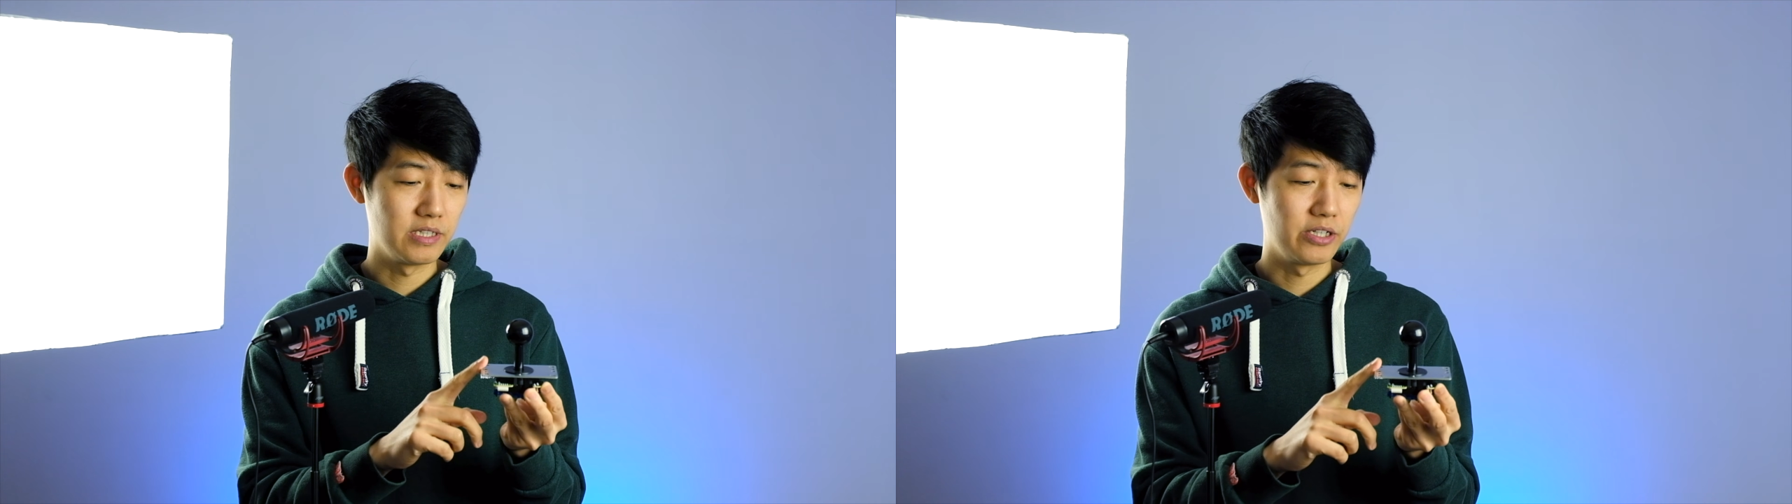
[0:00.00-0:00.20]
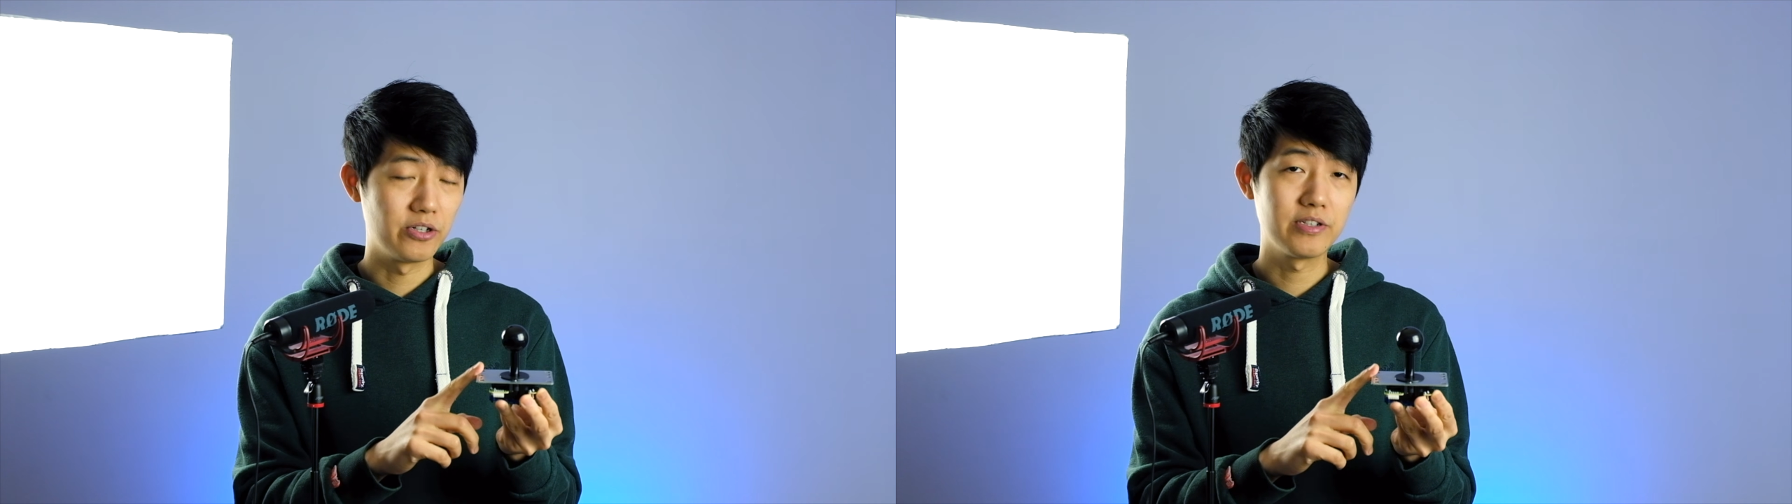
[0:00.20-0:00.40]

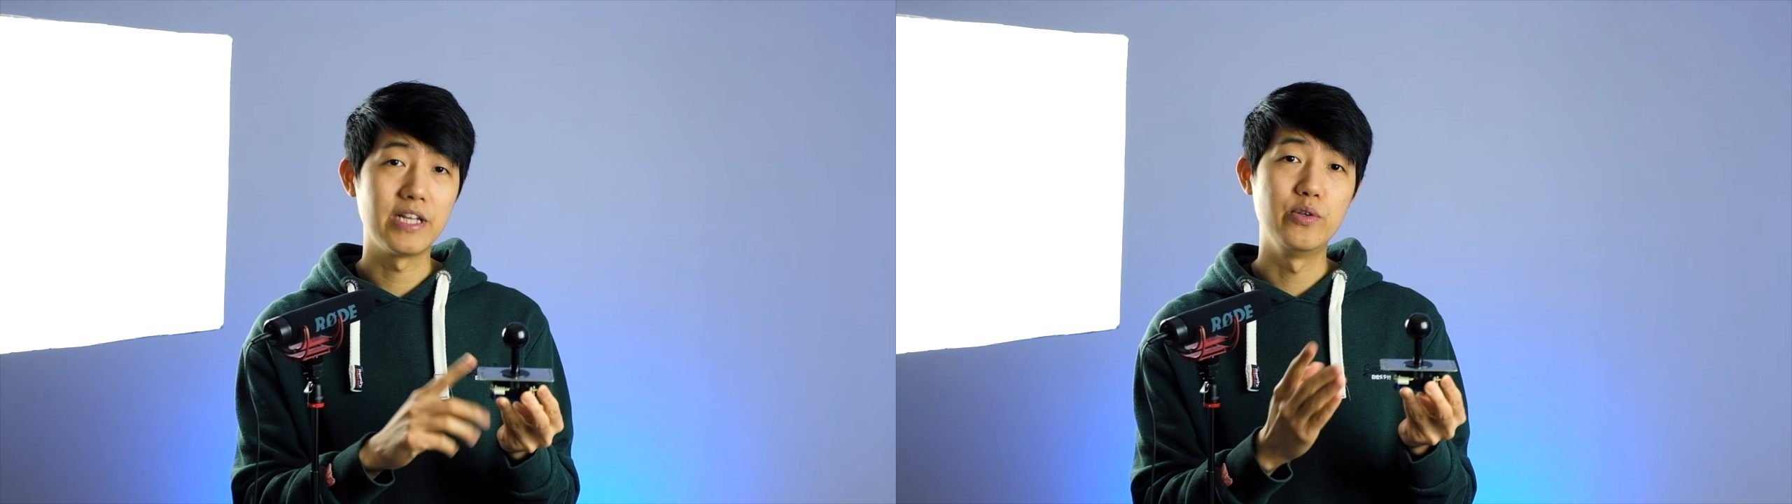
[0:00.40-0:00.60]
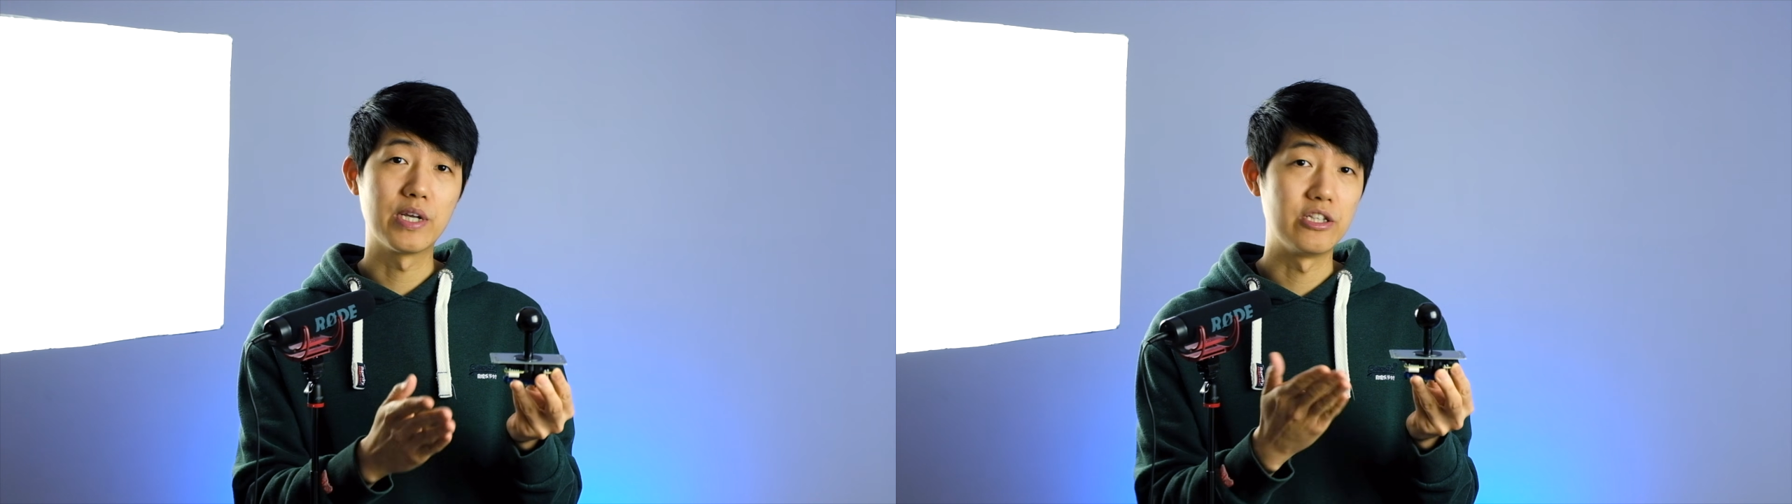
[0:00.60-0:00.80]
here that
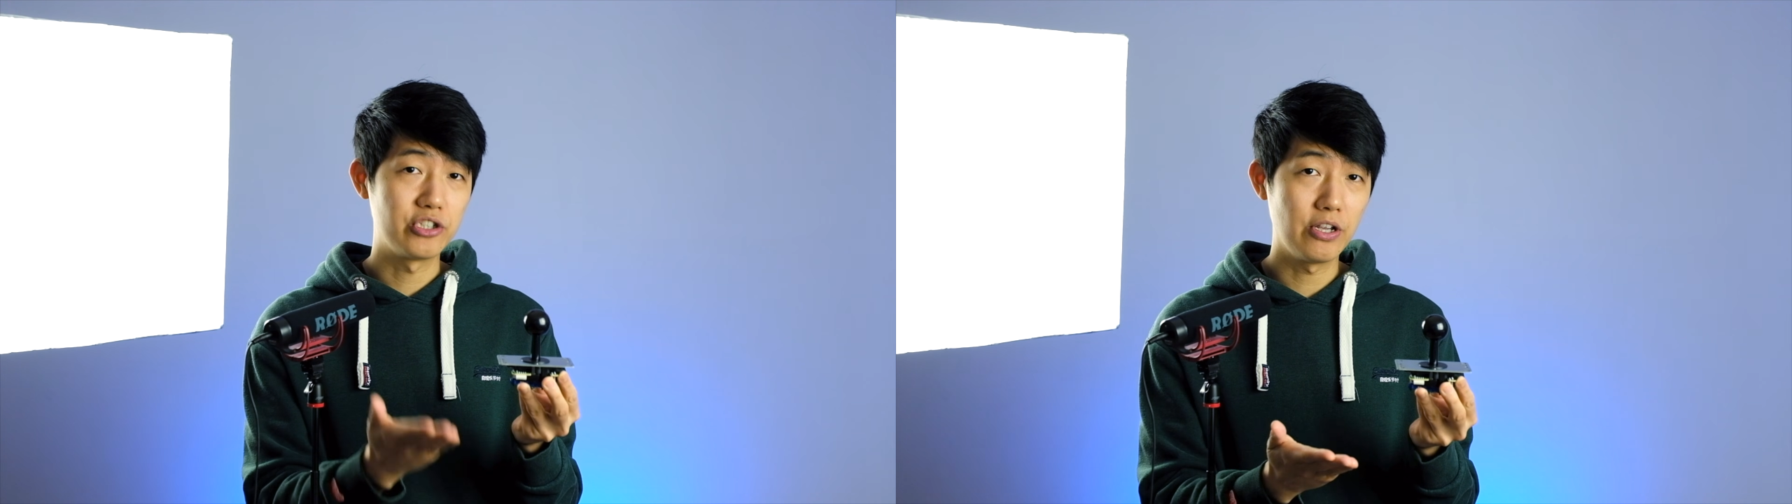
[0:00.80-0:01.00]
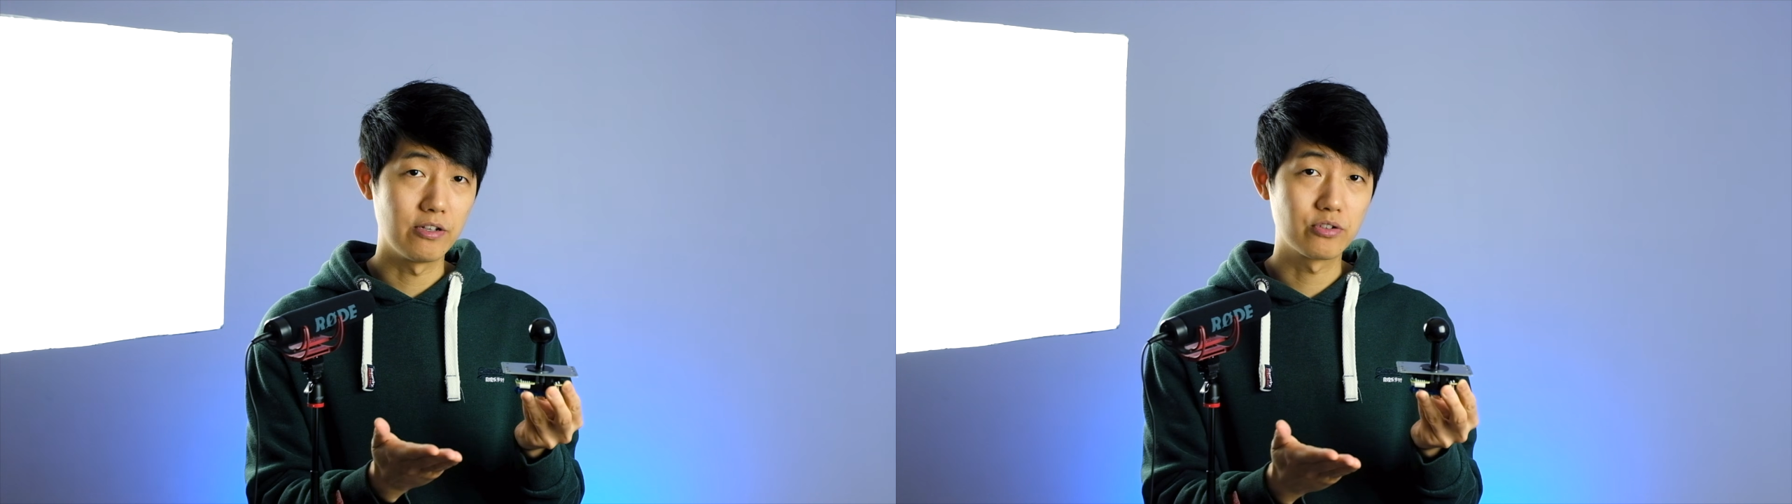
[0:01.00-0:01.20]
you can
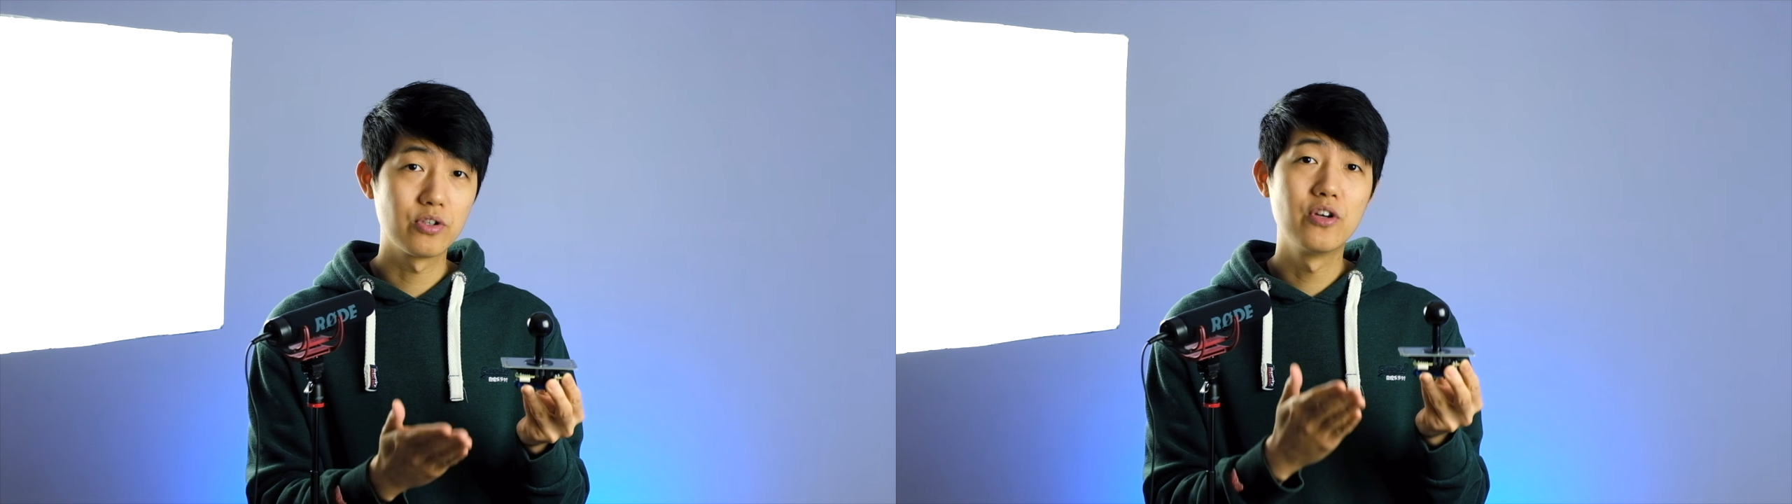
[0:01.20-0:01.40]
change